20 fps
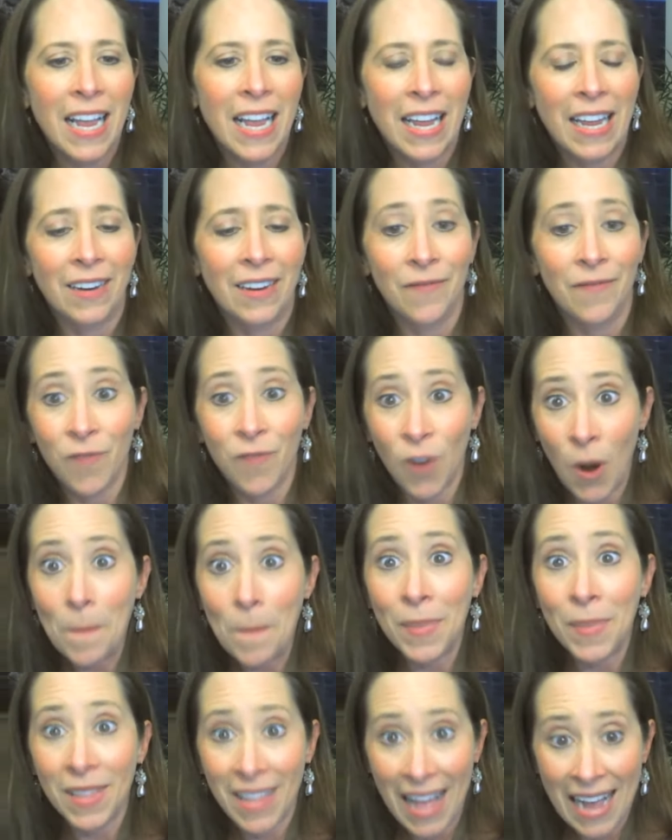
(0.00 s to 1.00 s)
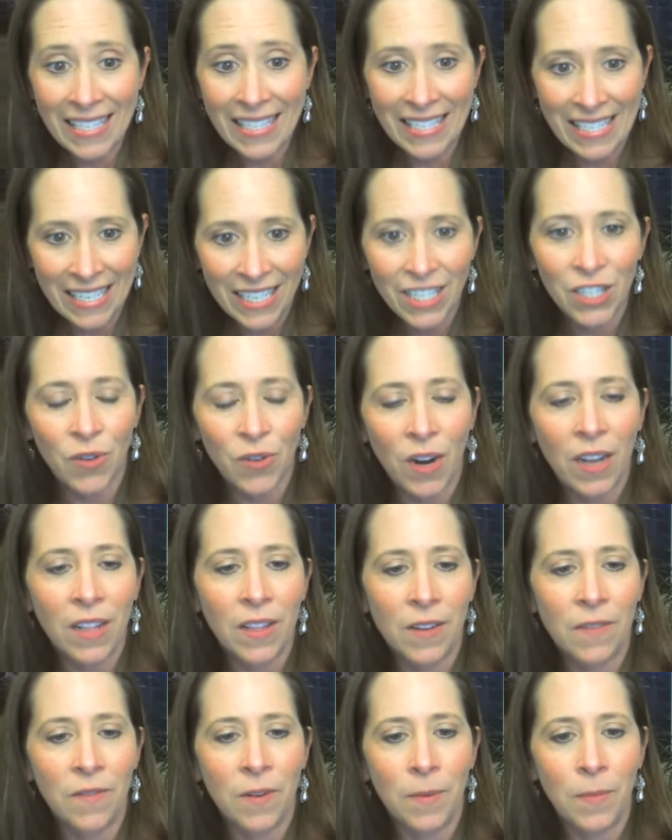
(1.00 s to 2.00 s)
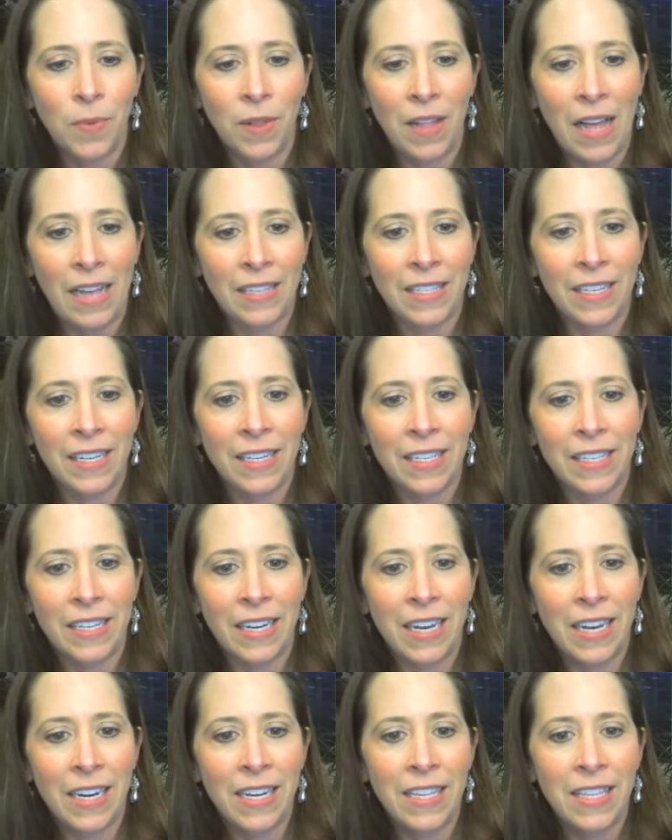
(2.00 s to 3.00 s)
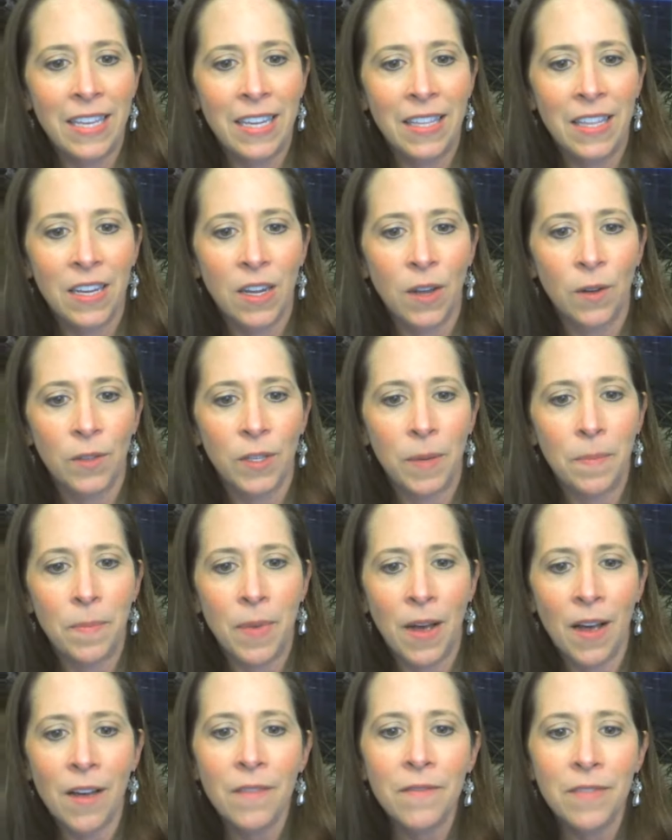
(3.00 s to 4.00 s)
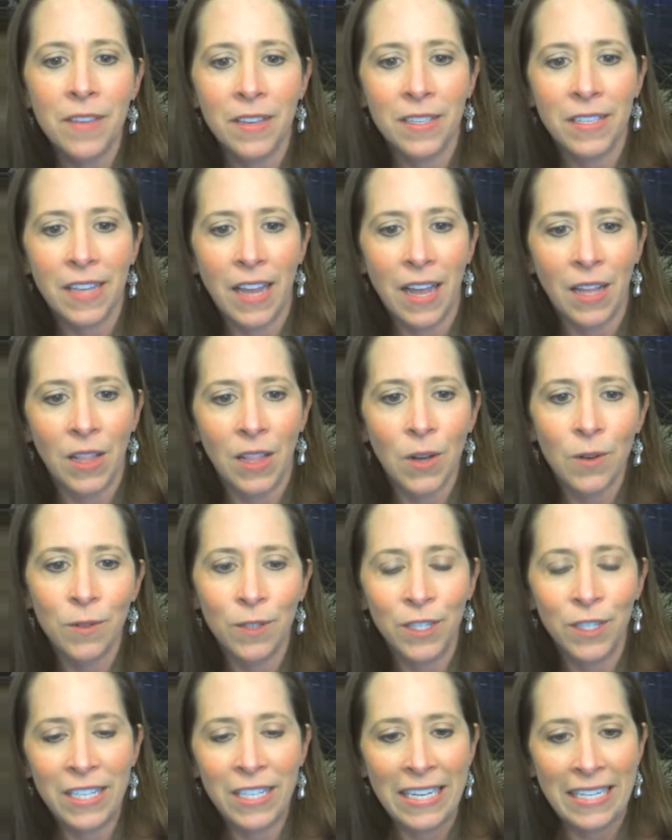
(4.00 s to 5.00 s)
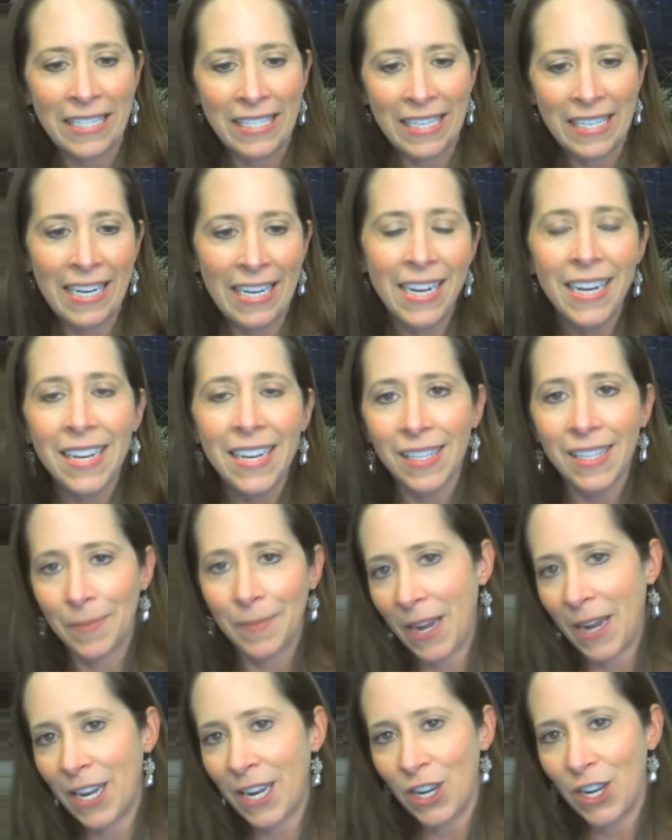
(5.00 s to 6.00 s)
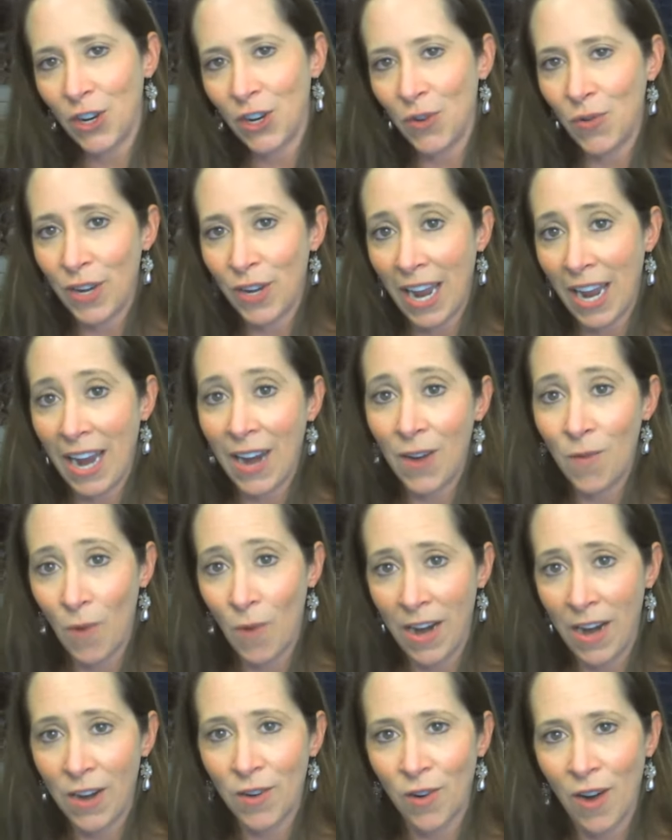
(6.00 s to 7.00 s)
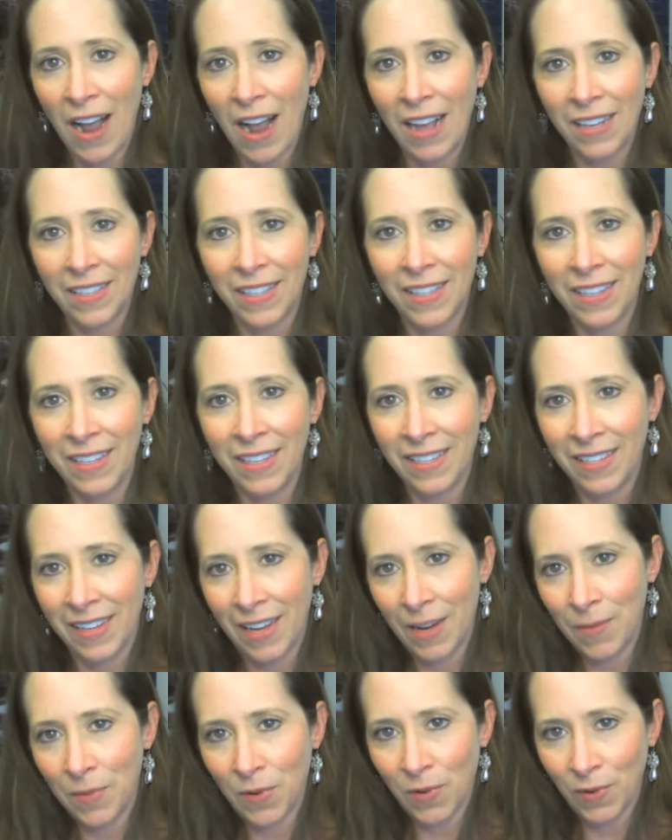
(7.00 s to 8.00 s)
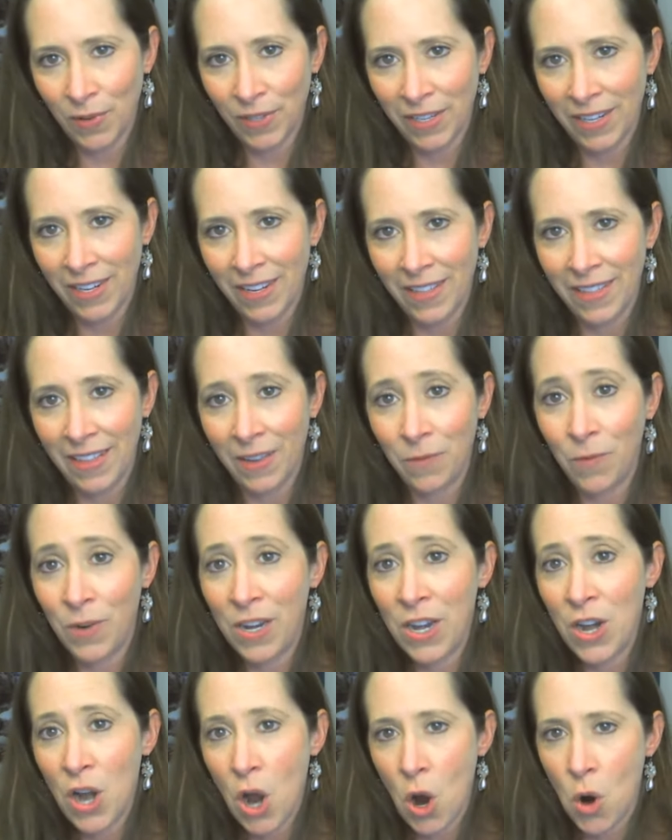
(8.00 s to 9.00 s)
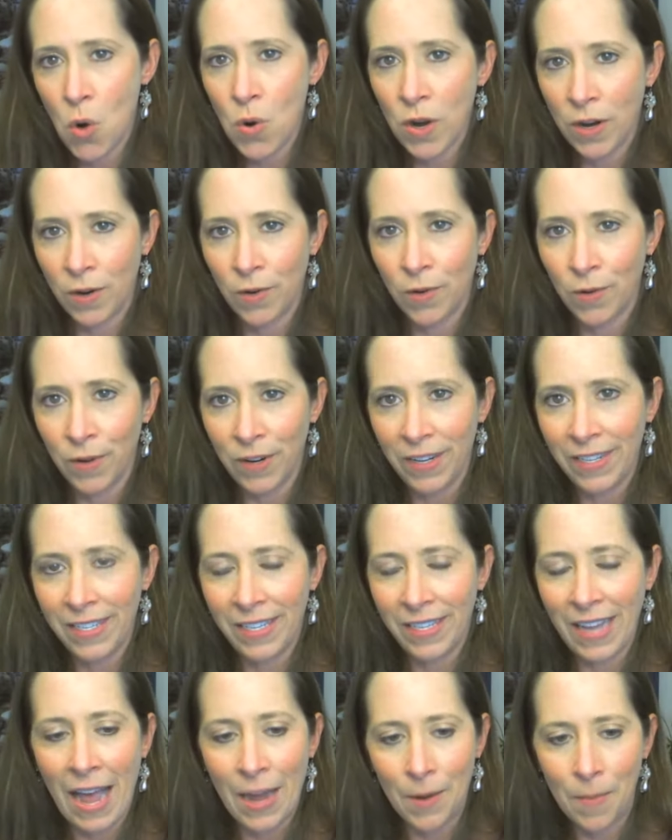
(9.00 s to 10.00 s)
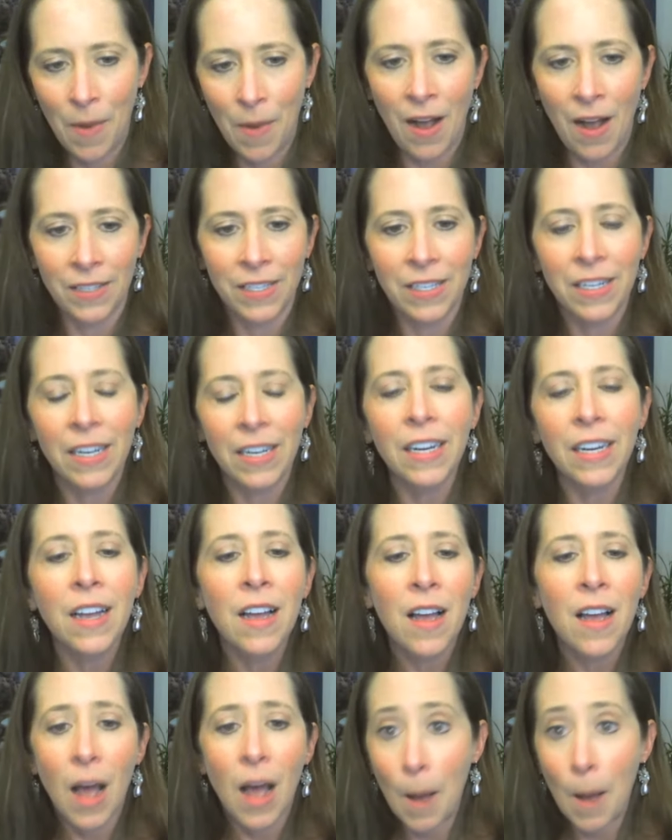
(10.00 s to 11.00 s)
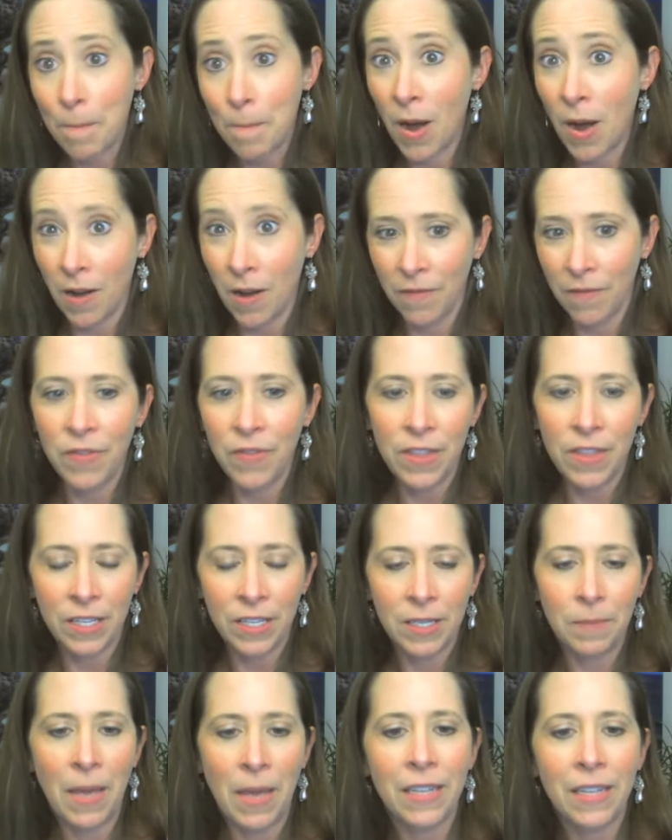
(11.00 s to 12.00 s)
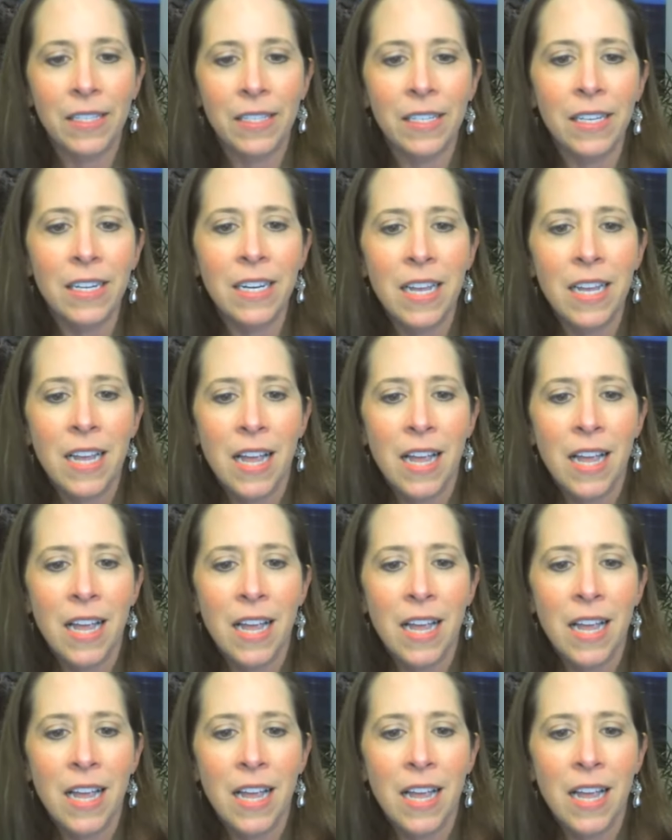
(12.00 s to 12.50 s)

and from plastics, directly from plastics, and anything that goes above this LODT is making you gain weight or has these chemicals in it that we know increase adiposity above this medicine.